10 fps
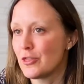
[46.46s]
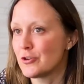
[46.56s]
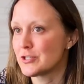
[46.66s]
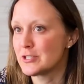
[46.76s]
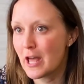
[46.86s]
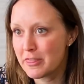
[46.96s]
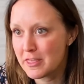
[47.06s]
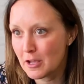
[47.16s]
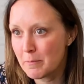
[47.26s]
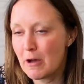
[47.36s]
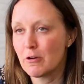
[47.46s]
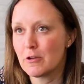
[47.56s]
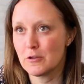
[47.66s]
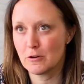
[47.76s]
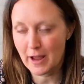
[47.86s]
There's nothing
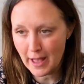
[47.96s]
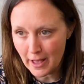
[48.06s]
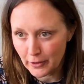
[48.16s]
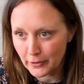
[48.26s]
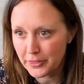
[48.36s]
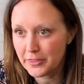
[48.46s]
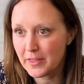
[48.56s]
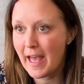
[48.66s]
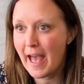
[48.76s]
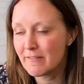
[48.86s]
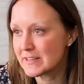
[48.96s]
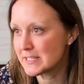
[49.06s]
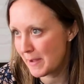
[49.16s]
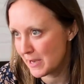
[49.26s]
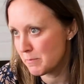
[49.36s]
about your health having
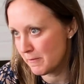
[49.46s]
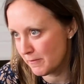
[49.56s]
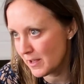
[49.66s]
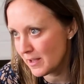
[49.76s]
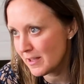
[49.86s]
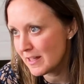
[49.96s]
spina bifida